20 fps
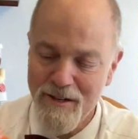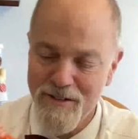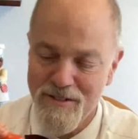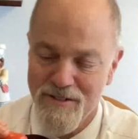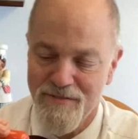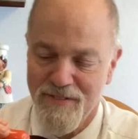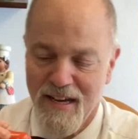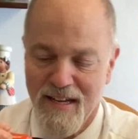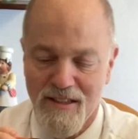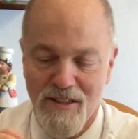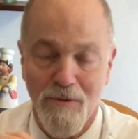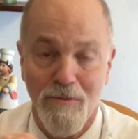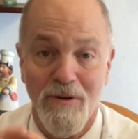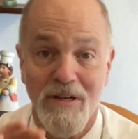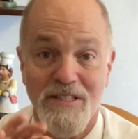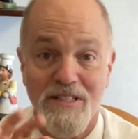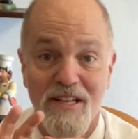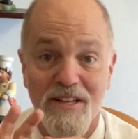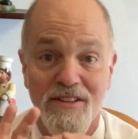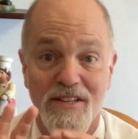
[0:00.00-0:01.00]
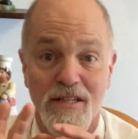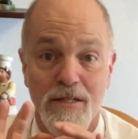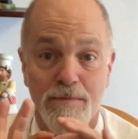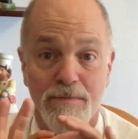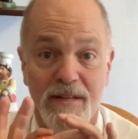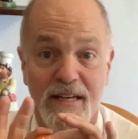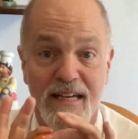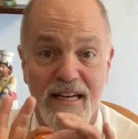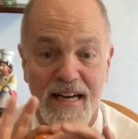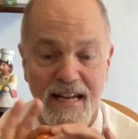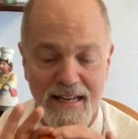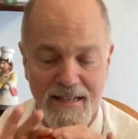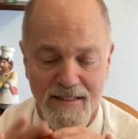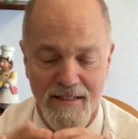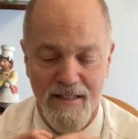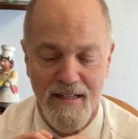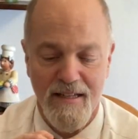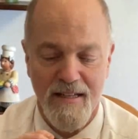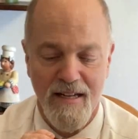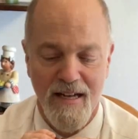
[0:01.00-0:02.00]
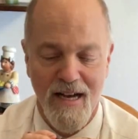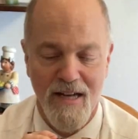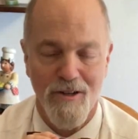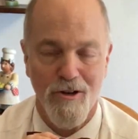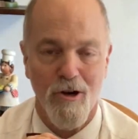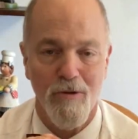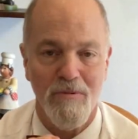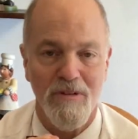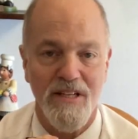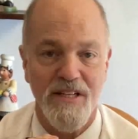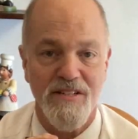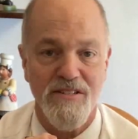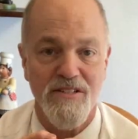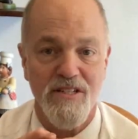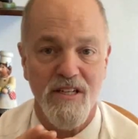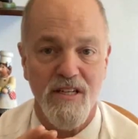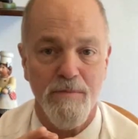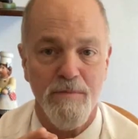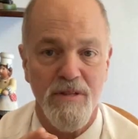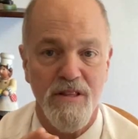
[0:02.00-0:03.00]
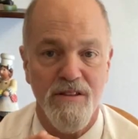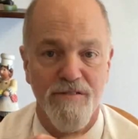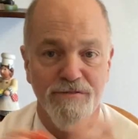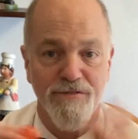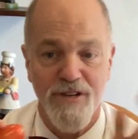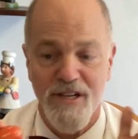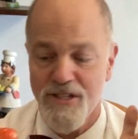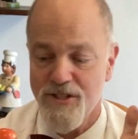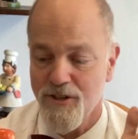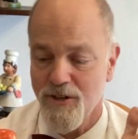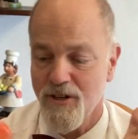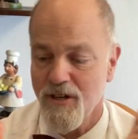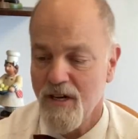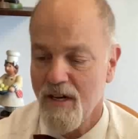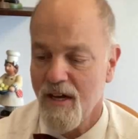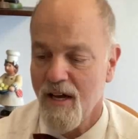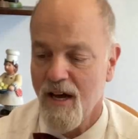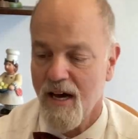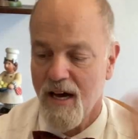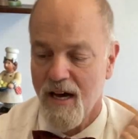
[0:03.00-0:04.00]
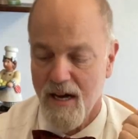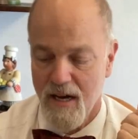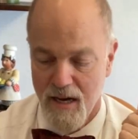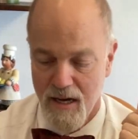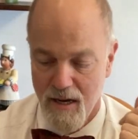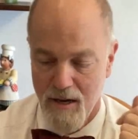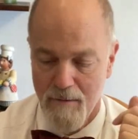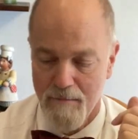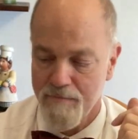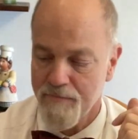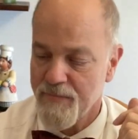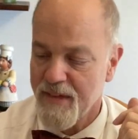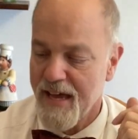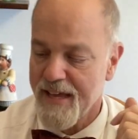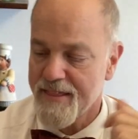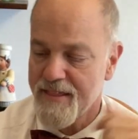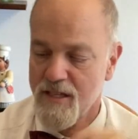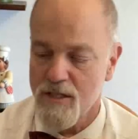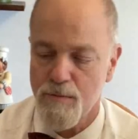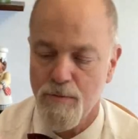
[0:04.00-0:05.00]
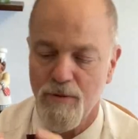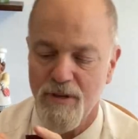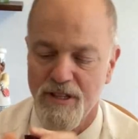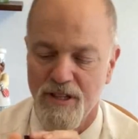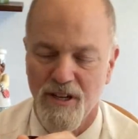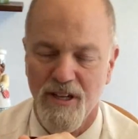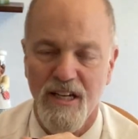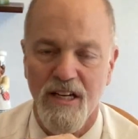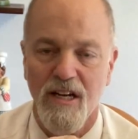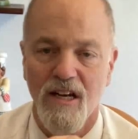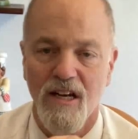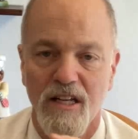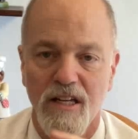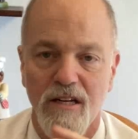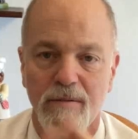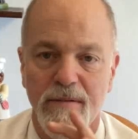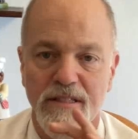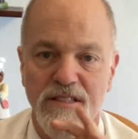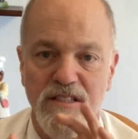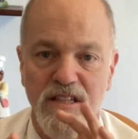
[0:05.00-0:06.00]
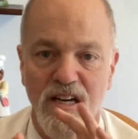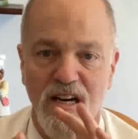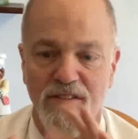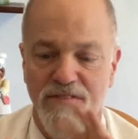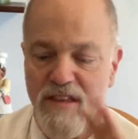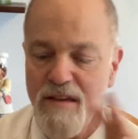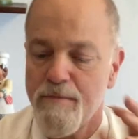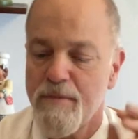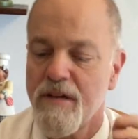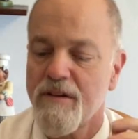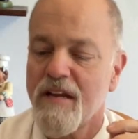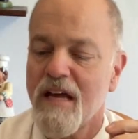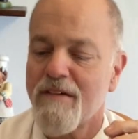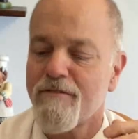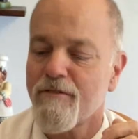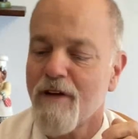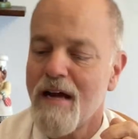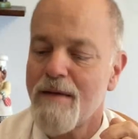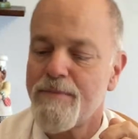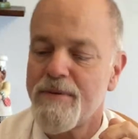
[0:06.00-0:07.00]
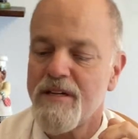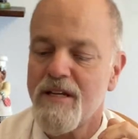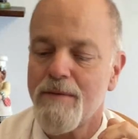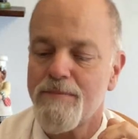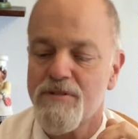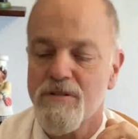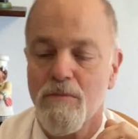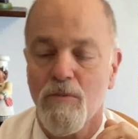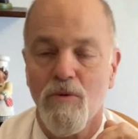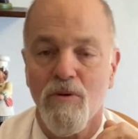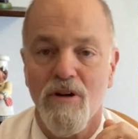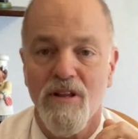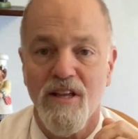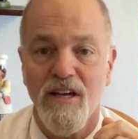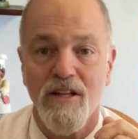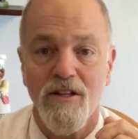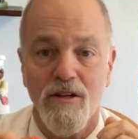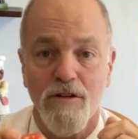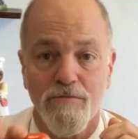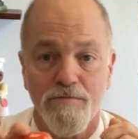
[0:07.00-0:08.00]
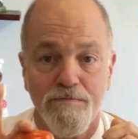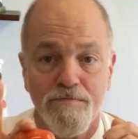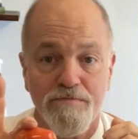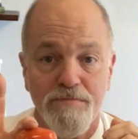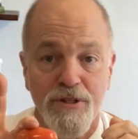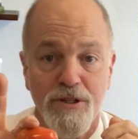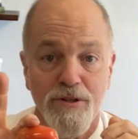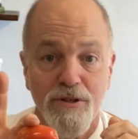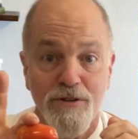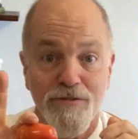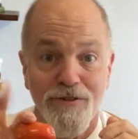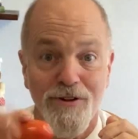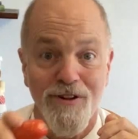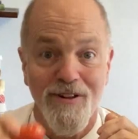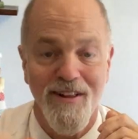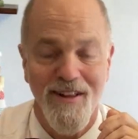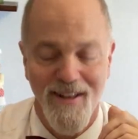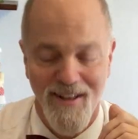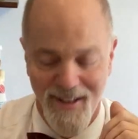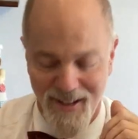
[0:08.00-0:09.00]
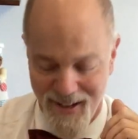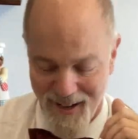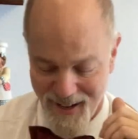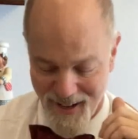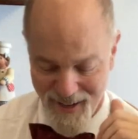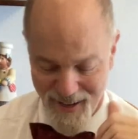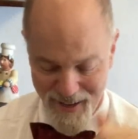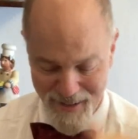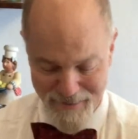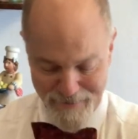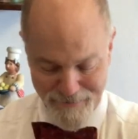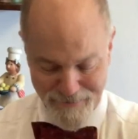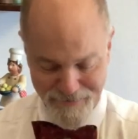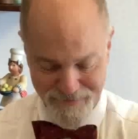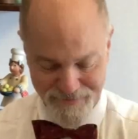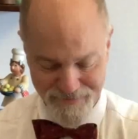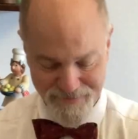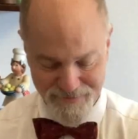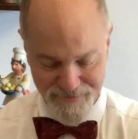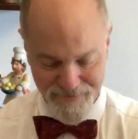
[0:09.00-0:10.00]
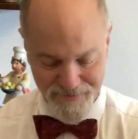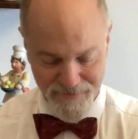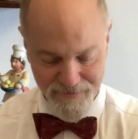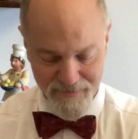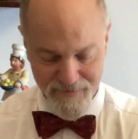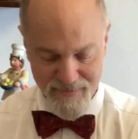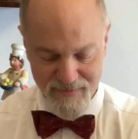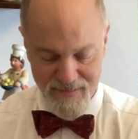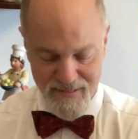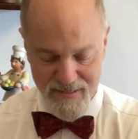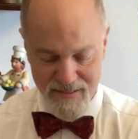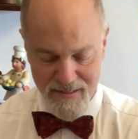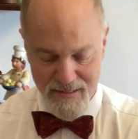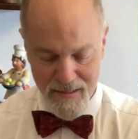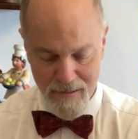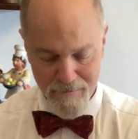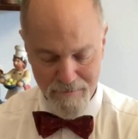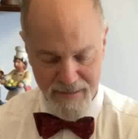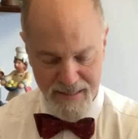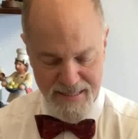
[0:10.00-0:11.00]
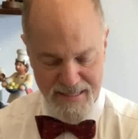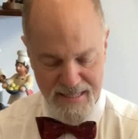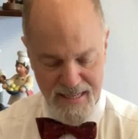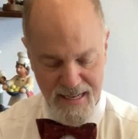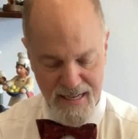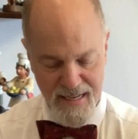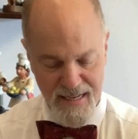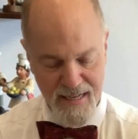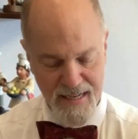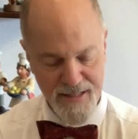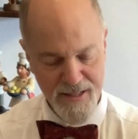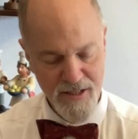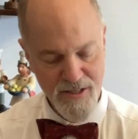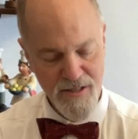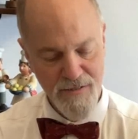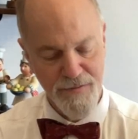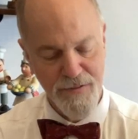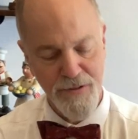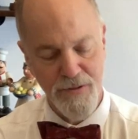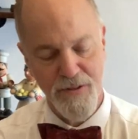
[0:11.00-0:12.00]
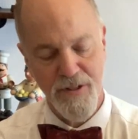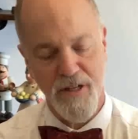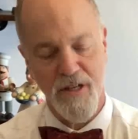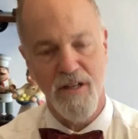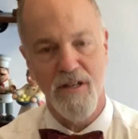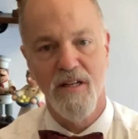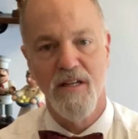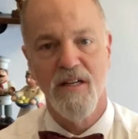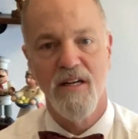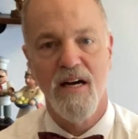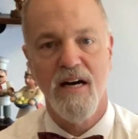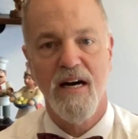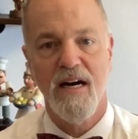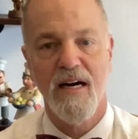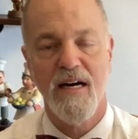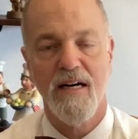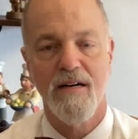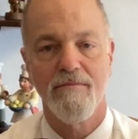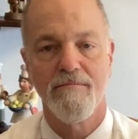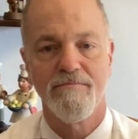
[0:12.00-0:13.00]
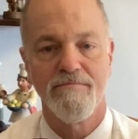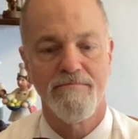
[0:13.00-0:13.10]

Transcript: in fact, the ones on this plate, I, I normally stick them in the freezer. Um, at this point, they're getting a bit soft. They've, been, they've ripened up some more. They look beautiful. Um, but uh, there's a few little um,